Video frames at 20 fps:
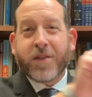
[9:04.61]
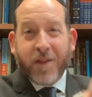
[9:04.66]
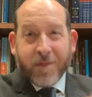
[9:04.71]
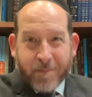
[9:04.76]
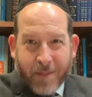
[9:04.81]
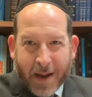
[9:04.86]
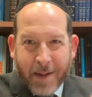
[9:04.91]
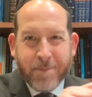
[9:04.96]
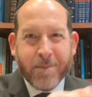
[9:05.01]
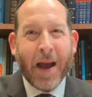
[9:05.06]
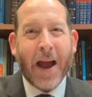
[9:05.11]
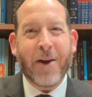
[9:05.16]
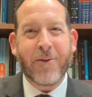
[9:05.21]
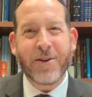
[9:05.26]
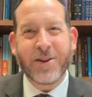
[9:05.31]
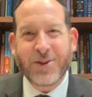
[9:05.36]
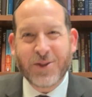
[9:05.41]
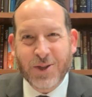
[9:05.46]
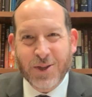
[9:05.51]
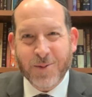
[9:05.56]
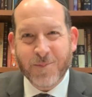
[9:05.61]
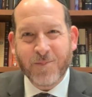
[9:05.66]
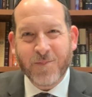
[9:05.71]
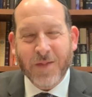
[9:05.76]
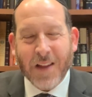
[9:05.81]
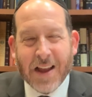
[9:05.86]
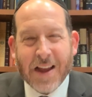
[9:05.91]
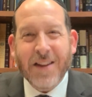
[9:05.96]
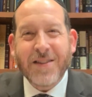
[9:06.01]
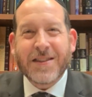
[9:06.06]
of my marriage,
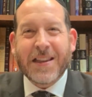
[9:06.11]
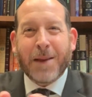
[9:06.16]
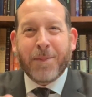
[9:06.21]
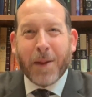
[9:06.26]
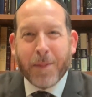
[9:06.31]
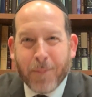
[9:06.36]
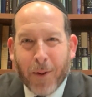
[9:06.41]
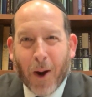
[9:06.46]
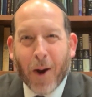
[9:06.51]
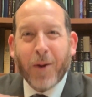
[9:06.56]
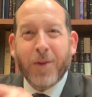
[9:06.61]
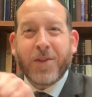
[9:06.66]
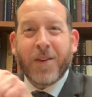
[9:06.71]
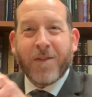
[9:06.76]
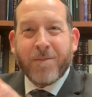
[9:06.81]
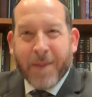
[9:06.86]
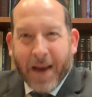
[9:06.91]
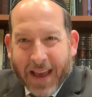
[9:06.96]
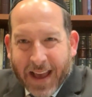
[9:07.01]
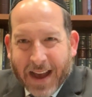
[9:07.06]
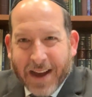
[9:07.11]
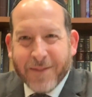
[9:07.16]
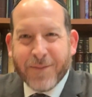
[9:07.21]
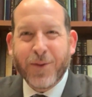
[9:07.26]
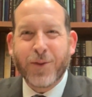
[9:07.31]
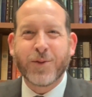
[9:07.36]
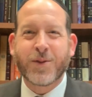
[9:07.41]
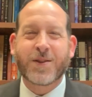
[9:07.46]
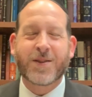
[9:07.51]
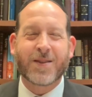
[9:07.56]
to be part of my
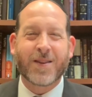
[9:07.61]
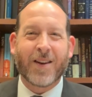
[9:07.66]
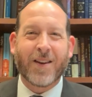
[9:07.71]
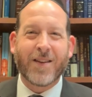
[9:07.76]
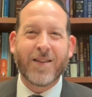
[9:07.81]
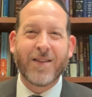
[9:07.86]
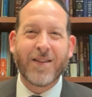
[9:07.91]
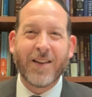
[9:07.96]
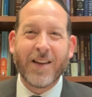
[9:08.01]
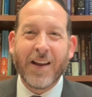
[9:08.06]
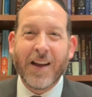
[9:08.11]
chavrusa,